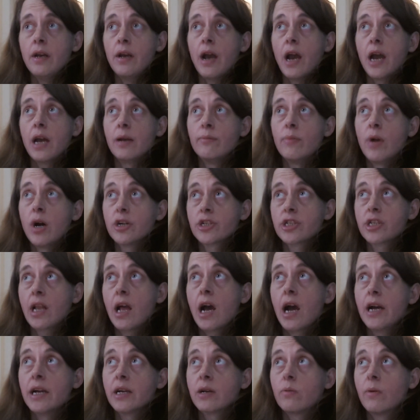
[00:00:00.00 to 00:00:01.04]
And much
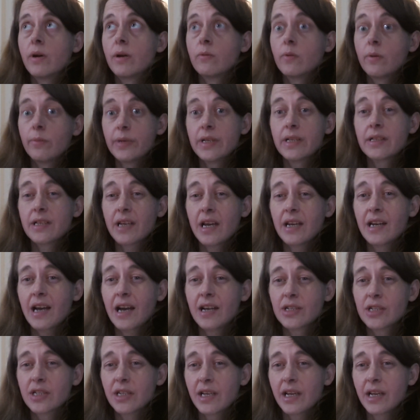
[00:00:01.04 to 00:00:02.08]
like when women said,
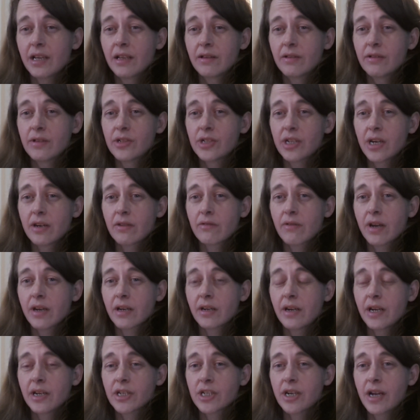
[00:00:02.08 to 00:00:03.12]
actually, the Gender
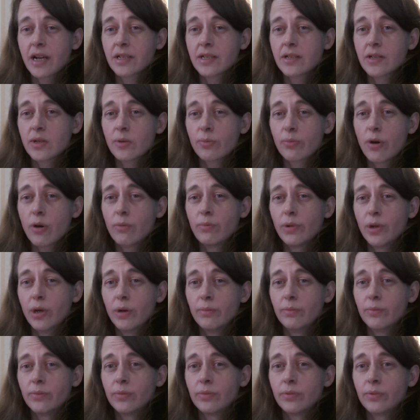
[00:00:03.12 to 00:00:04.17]
Recognition Act is a
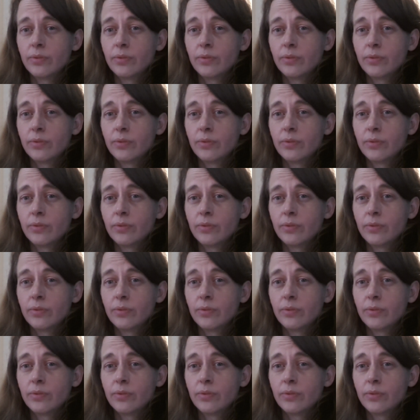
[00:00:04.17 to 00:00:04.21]
problem,